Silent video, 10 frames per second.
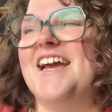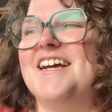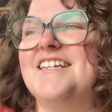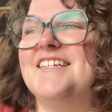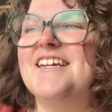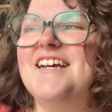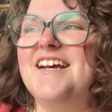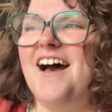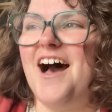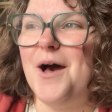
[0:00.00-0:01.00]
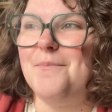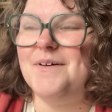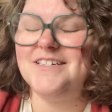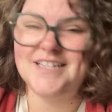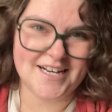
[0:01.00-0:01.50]
And um,
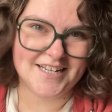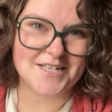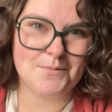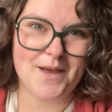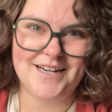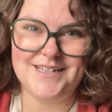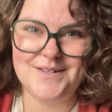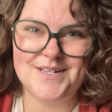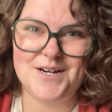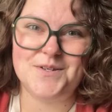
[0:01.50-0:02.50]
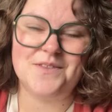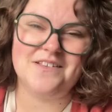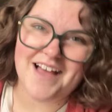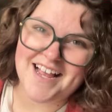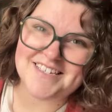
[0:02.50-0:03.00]
Doug is playing downstairs with
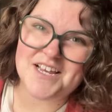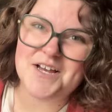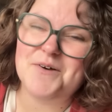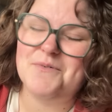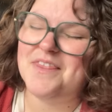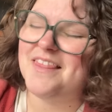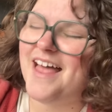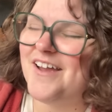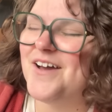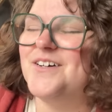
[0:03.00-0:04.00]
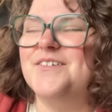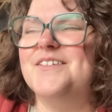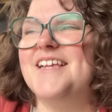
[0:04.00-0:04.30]
Eliza with Legos,